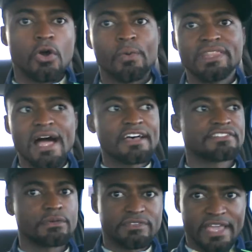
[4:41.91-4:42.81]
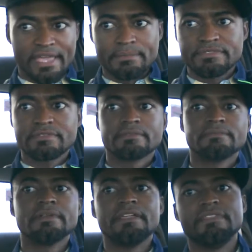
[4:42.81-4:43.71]
we lost those games.
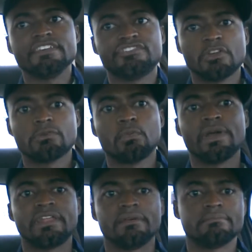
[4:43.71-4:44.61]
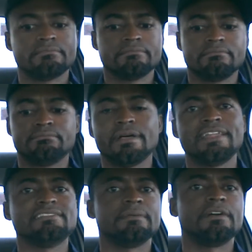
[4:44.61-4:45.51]
This year we're winning them. Plain
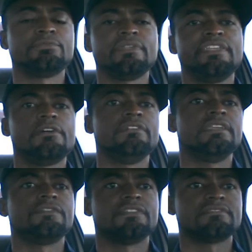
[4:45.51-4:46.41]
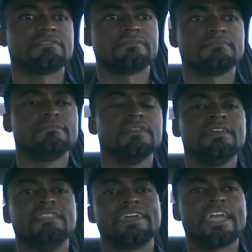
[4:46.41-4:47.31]
and simple. That's really the only difference.
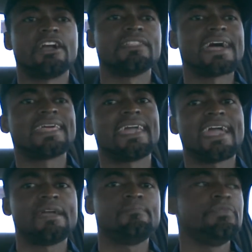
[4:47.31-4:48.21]
The Carolina game